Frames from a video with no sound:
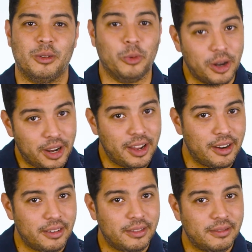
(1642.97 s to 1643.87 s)
We're
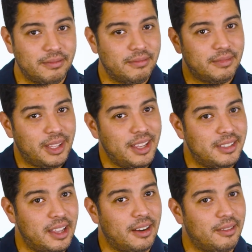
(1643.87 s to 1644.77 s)
here, he's
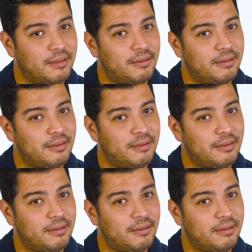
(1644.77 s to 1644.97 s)
there.